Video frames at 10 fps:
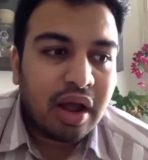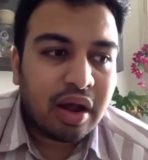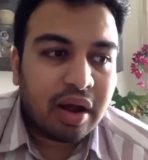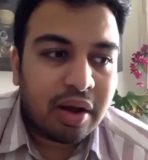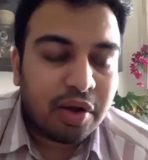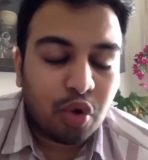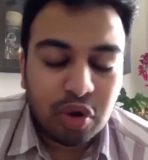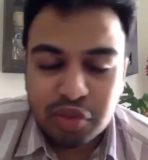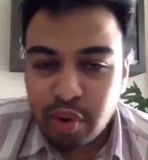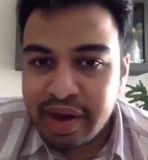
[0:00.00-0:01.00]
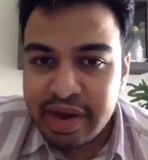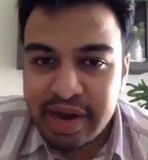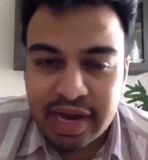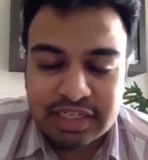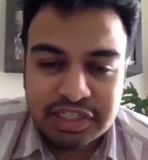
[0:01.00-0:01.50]
Go through a
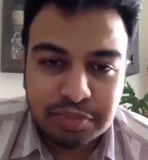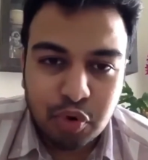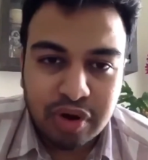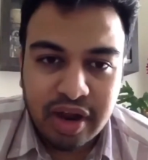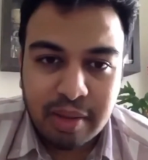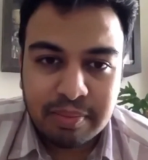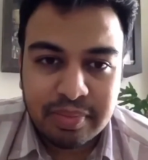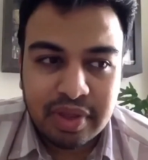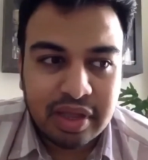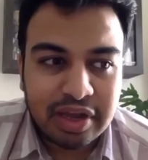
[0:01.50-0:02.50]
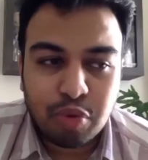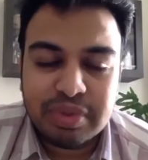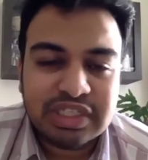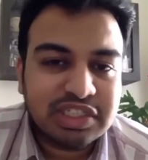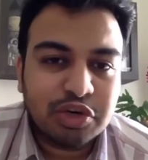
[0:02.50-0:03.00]
de-addiction program. It could
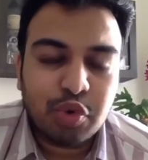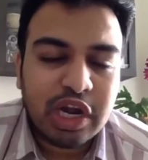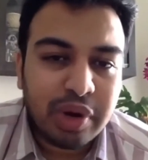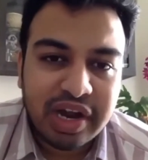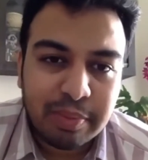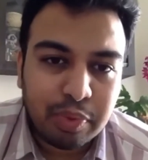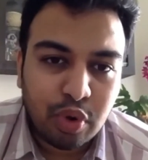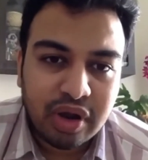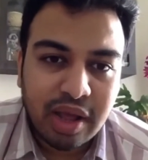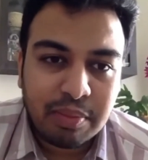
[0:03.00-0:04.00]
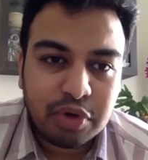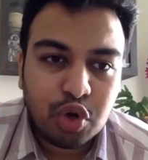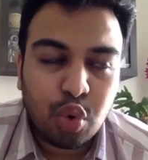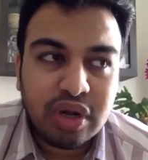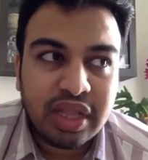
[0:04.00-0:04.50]
be just a 21-day program.
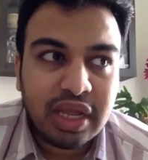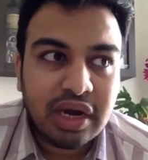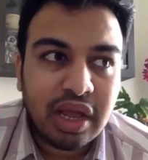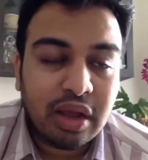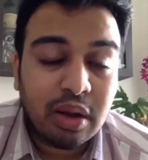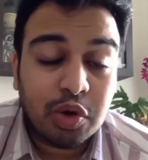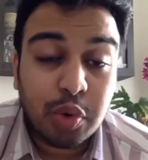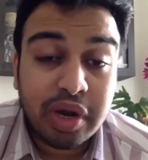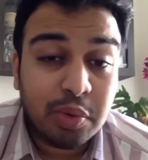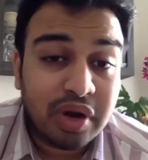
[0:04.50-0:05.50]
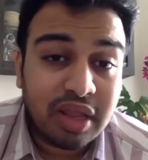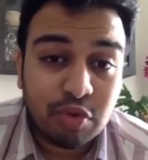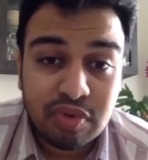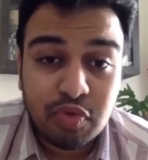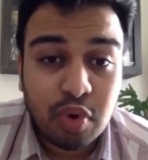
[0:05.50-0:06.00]
Don't think like, oh, 21 days,
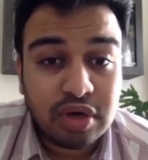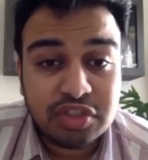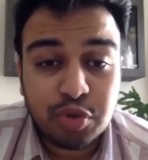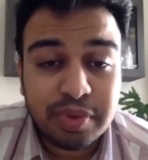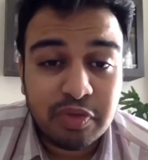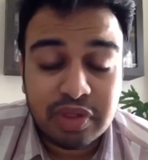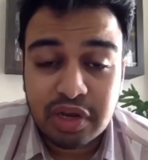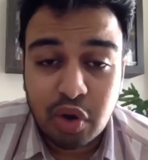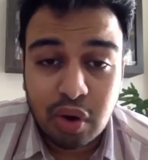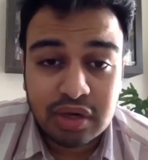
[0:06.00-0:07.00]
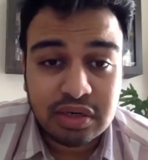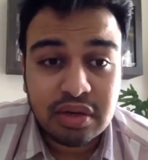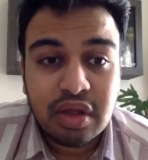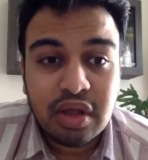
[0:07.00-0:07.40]
who wants to be with the doctor?